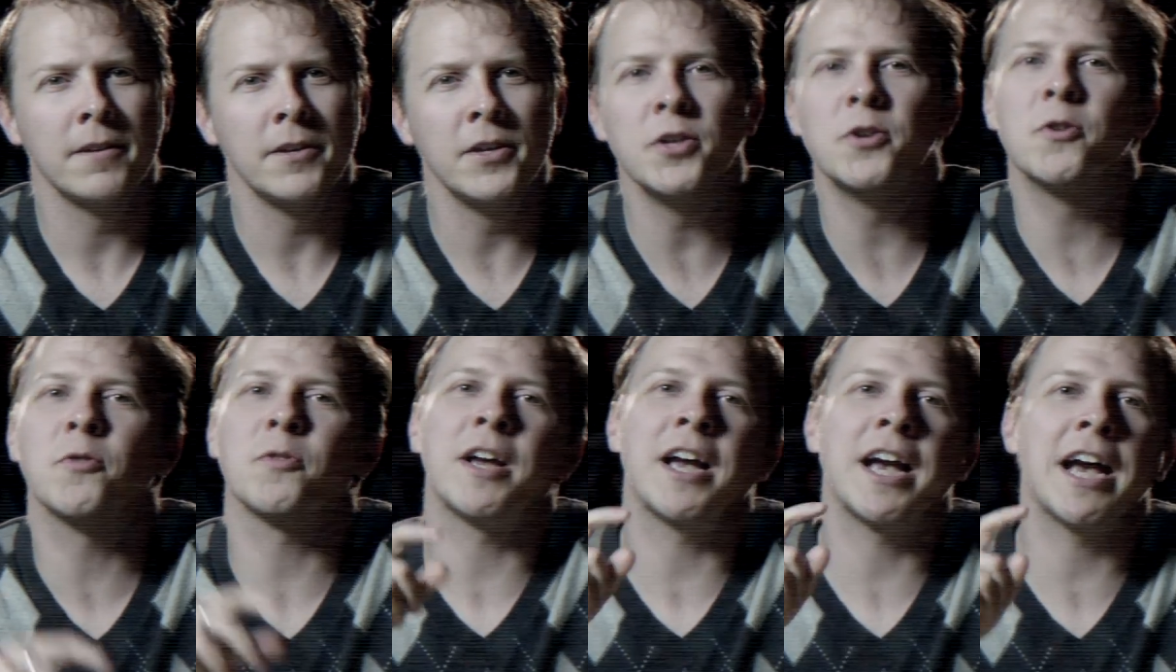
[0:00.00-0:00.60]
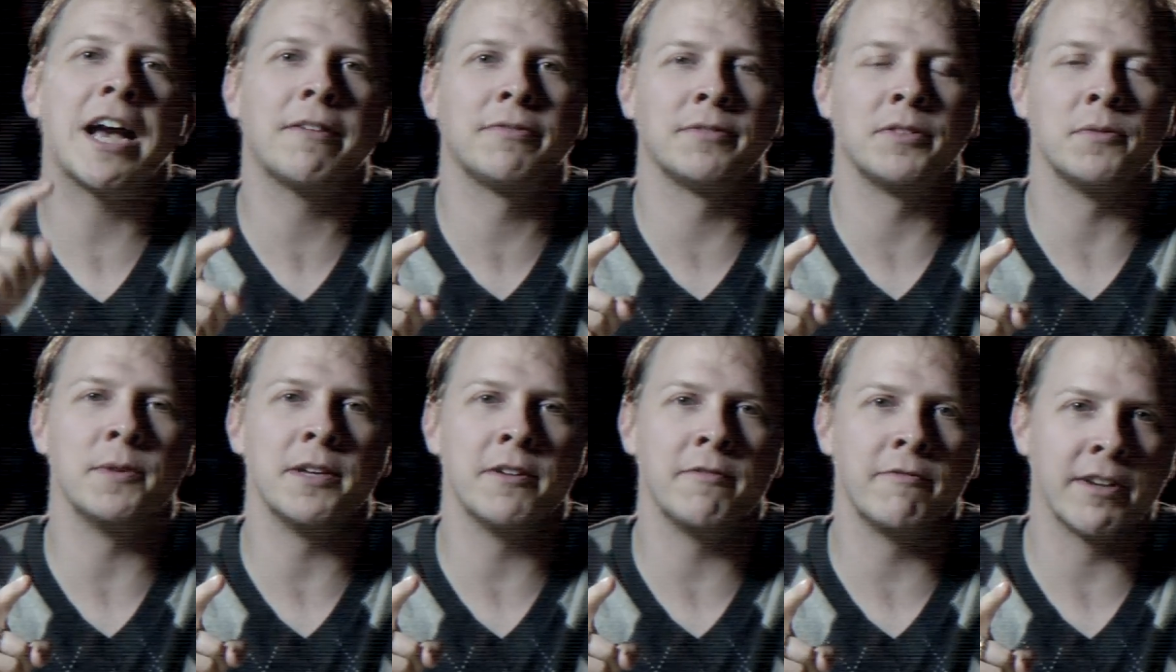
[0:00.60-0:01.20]
You don't have
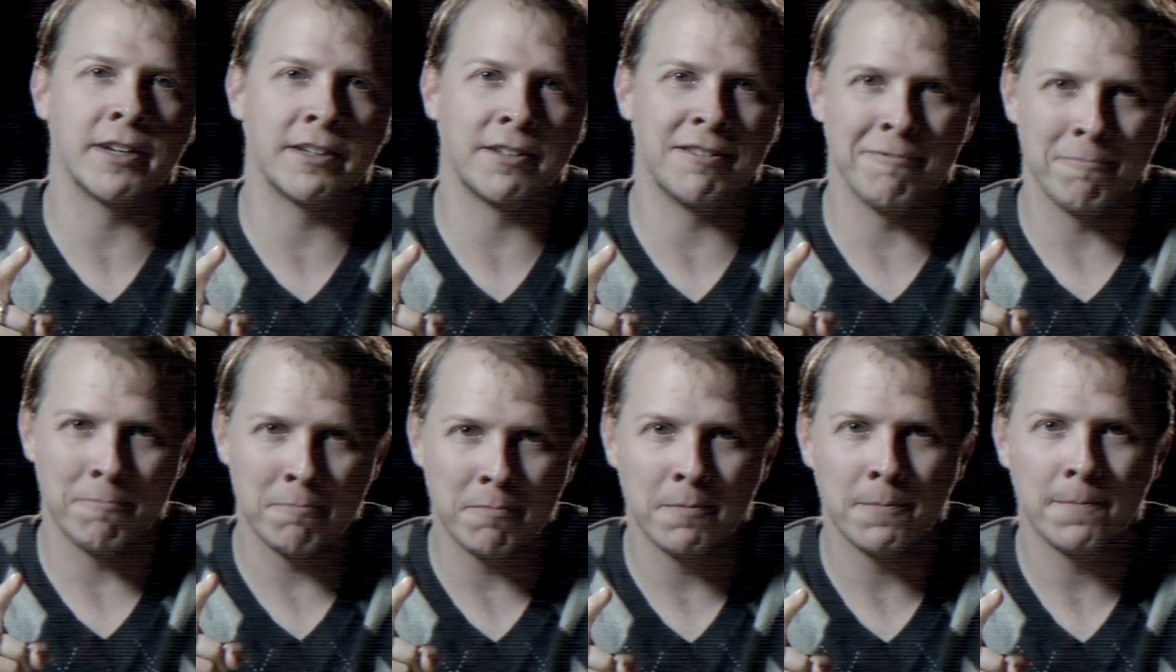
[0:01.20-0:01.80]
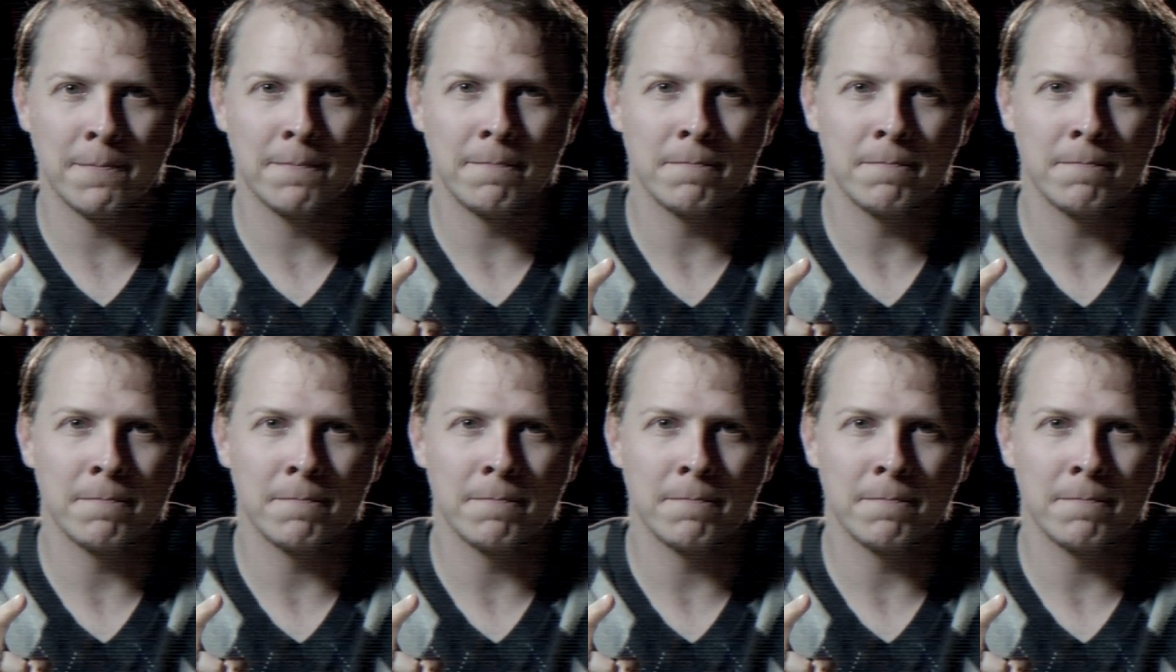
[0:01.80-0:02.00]
to be a victim.